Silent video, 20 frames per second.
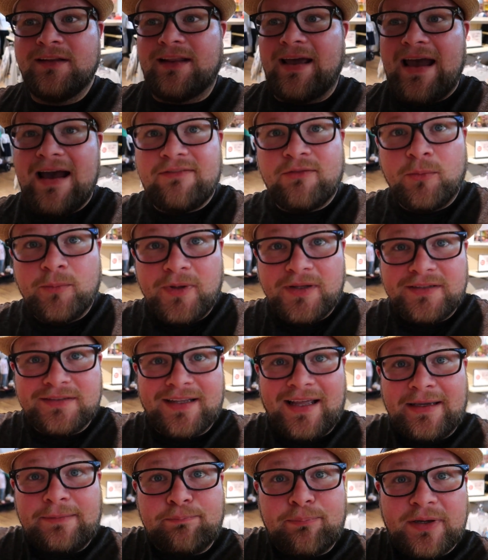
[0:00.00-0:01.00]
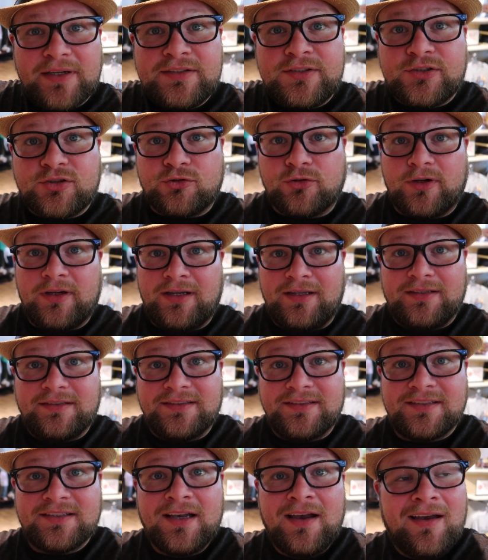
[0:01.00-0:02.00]
They have them on like big
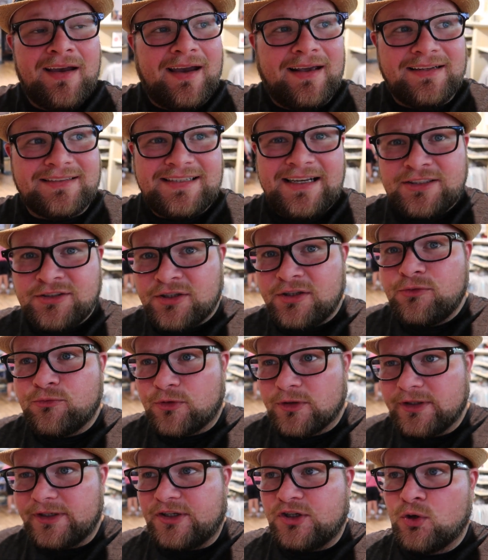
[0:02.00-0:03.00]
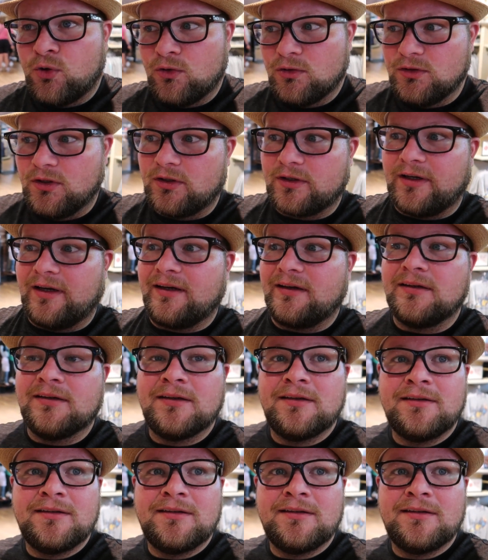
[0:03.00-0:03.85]
screens and it's actually really cool looking.